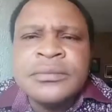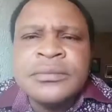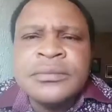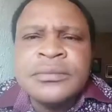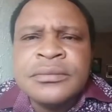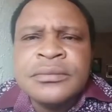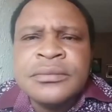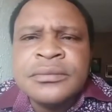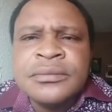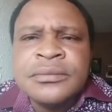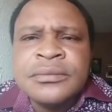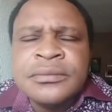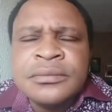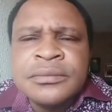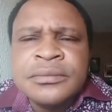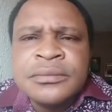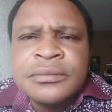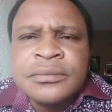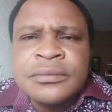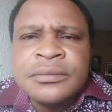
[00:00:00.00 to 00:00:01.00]

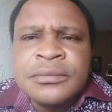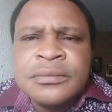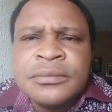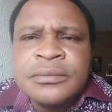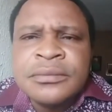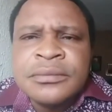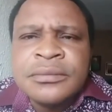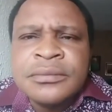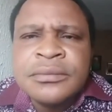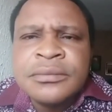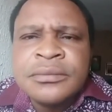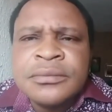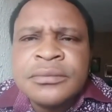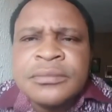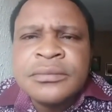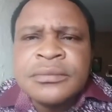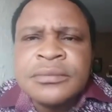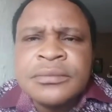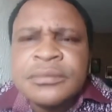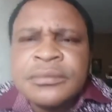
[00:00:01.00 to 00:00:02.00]

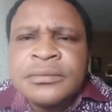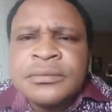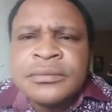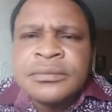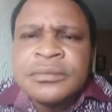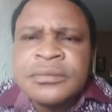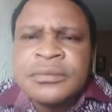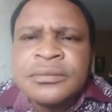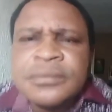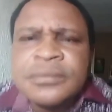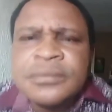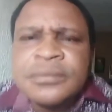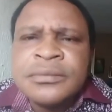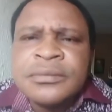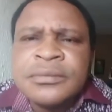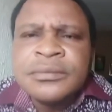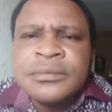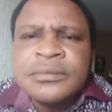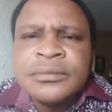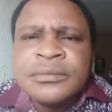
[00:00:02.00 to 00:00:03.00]

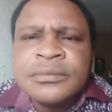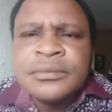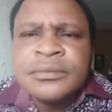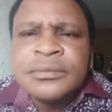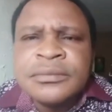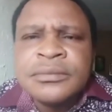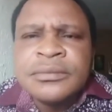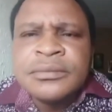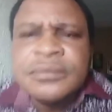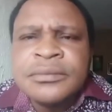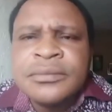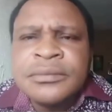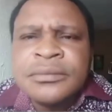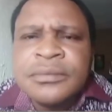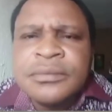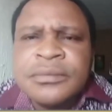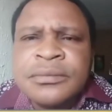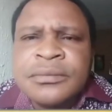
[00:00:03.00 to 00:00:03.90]
No words are spoken by the person on screen.